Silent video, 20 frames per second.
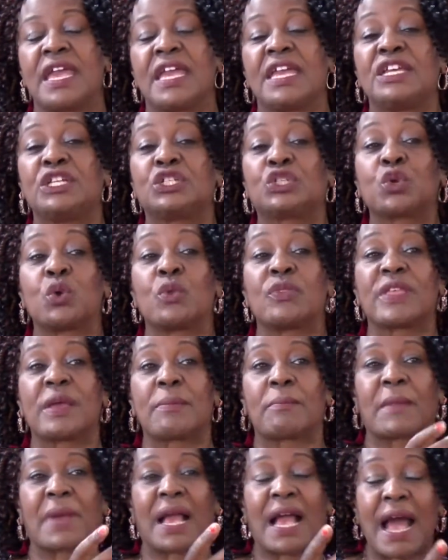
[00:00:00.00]
he told
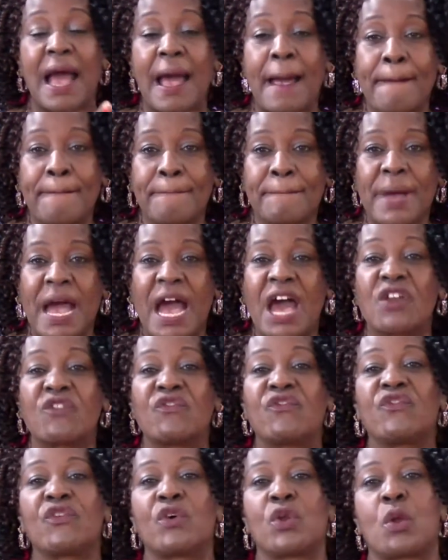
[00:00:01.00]
them, come and
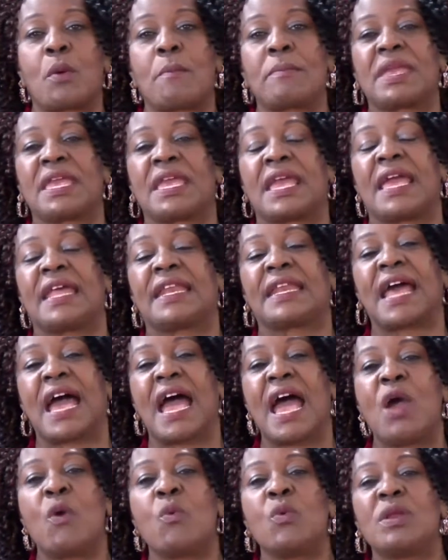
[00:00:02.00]
follow me, and
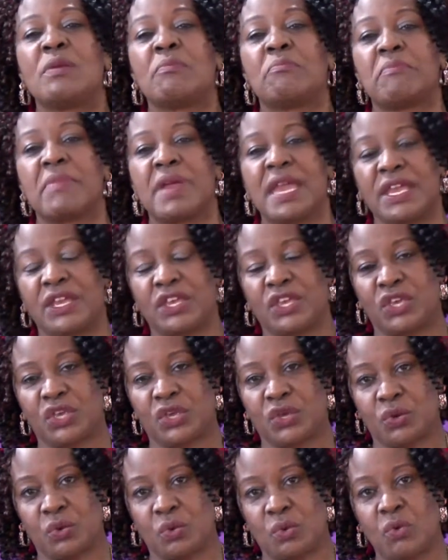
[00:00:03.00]
I will make
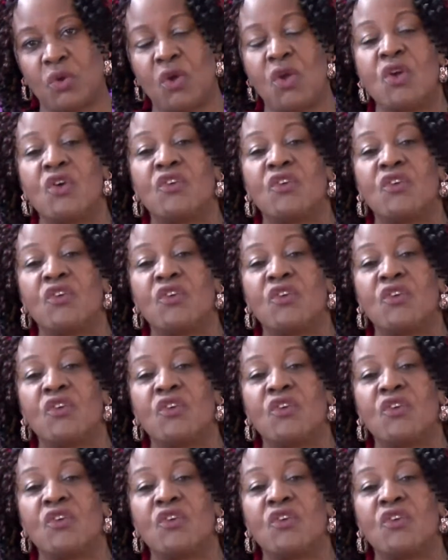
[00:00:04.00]
you